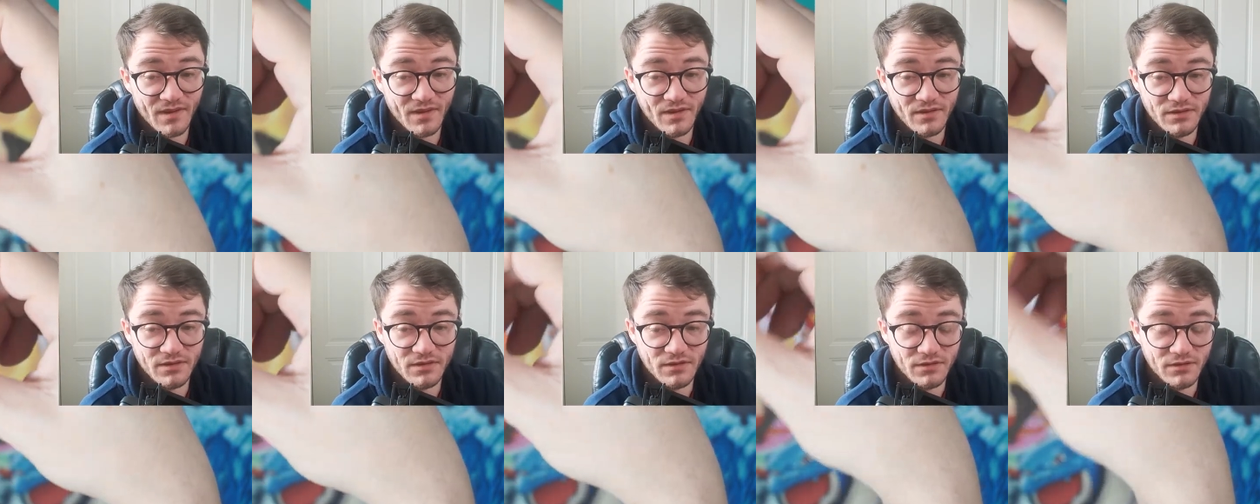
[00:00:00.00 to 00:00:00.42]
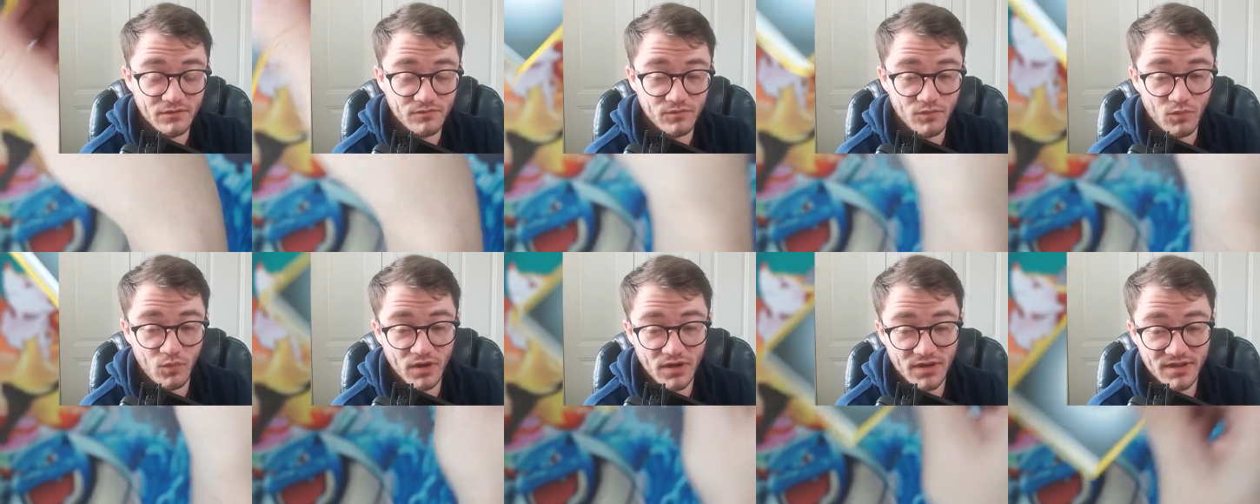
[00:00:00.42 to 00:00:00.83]
you know,
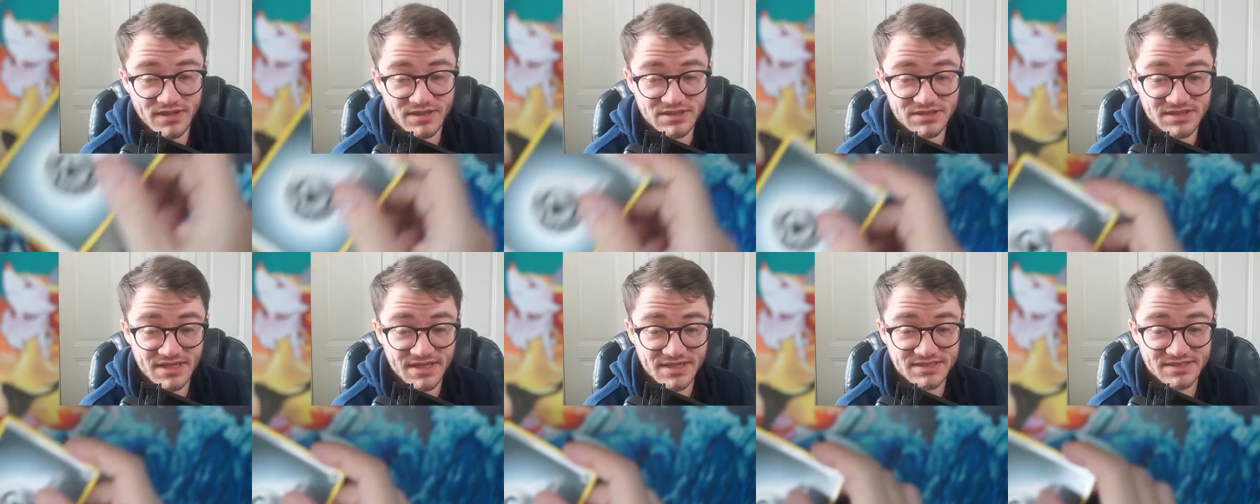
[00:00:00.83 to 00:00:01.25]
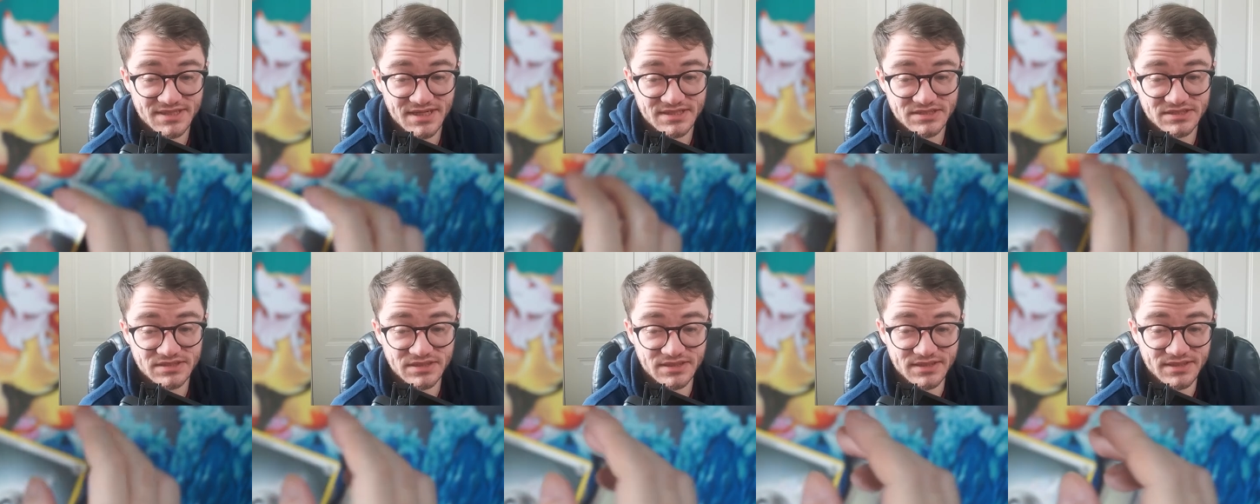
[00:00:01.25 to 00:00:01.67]
one of these sets
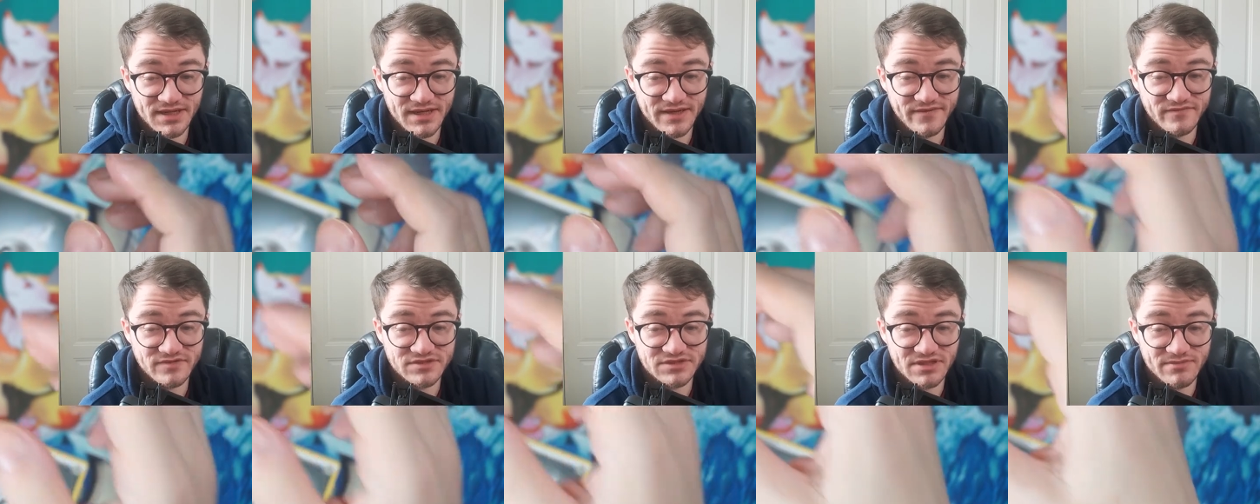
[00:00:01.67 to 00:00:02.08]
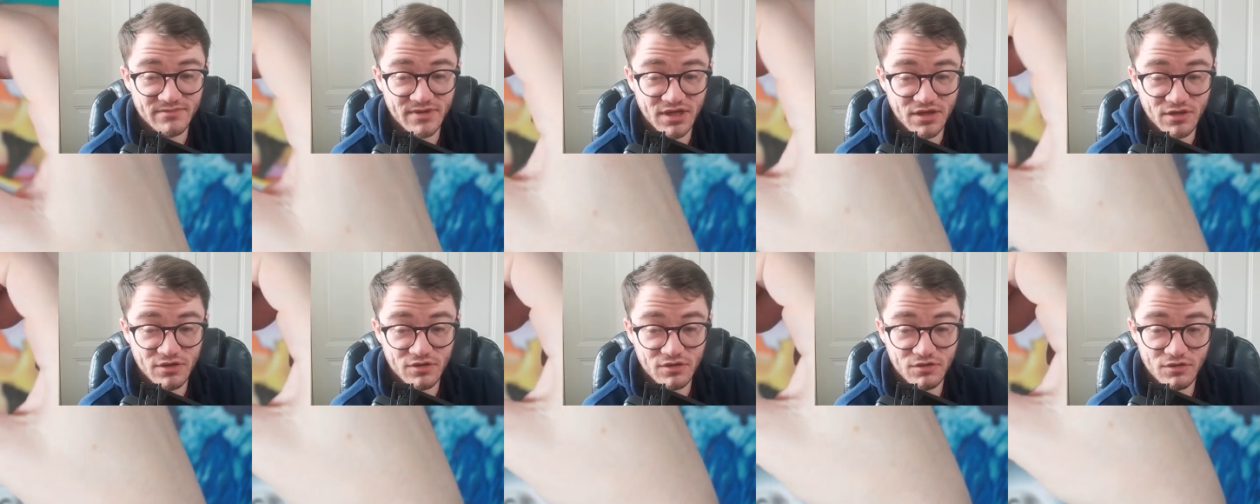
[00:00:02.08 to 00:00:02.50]
has to deliver
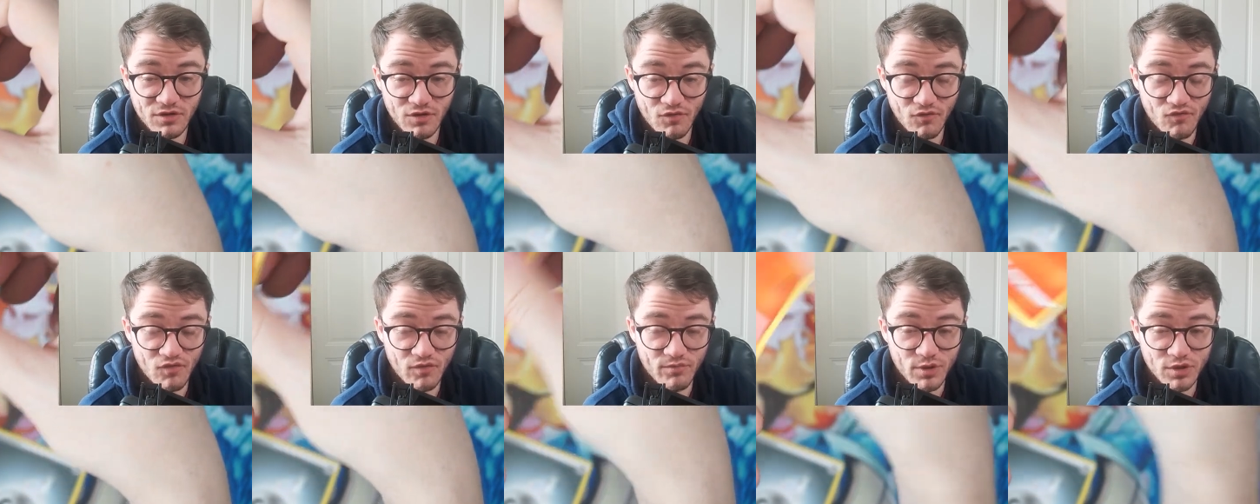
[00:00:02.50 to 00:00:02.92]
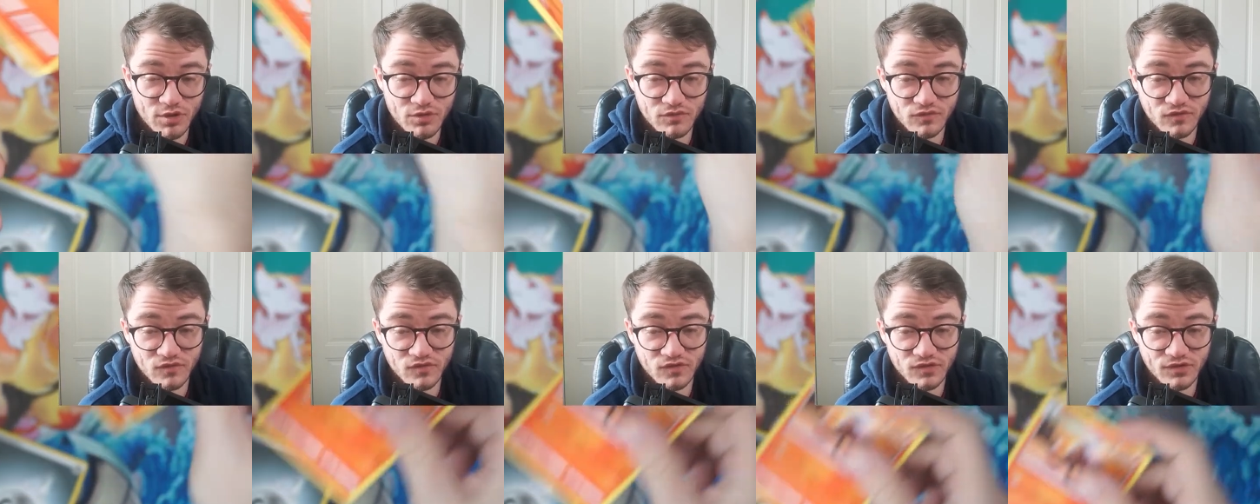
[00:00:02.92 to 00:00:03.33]
something good. A
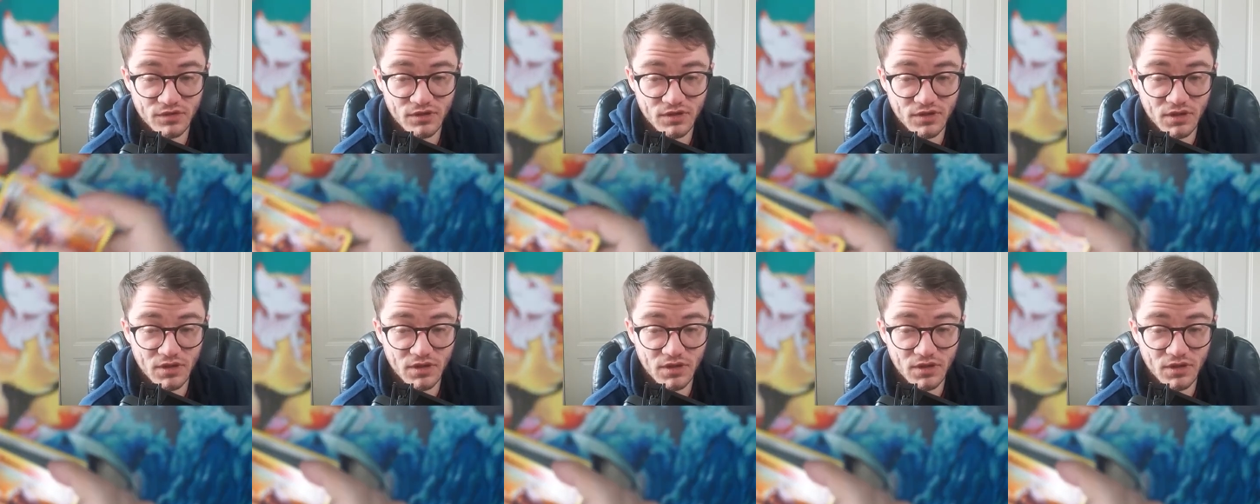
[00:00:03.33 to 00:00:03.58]
Reboot,